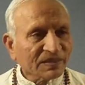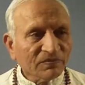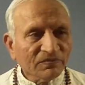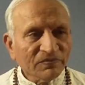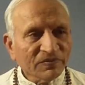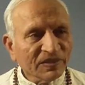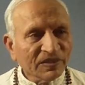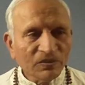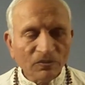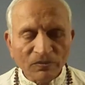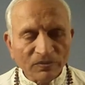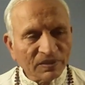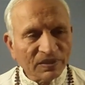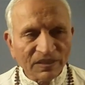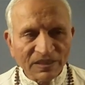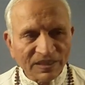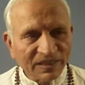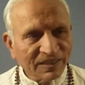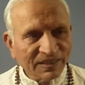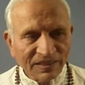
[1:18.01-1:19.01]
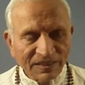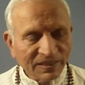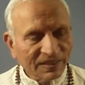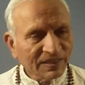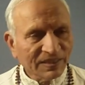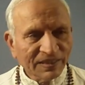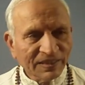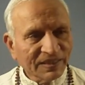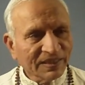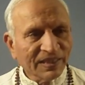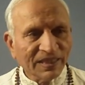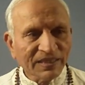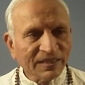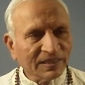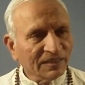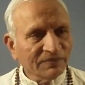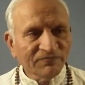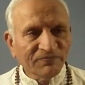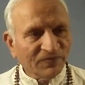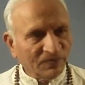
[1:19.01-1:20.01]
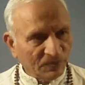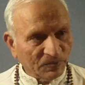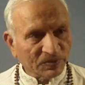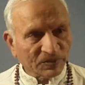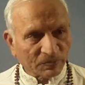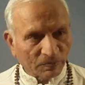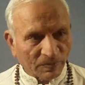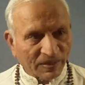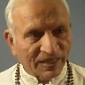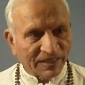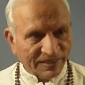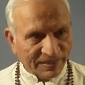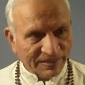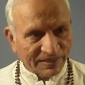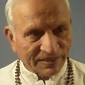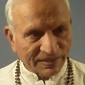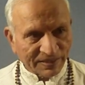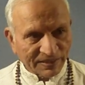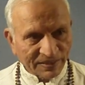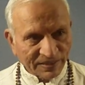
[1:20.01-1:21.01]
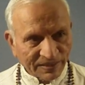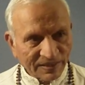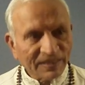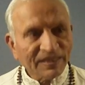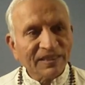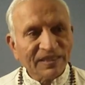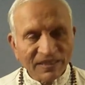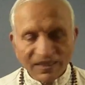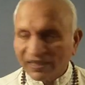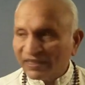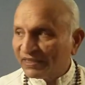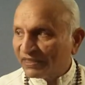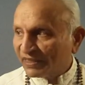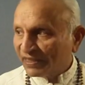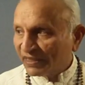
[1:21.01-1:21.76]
we don't get influenced by it. Right?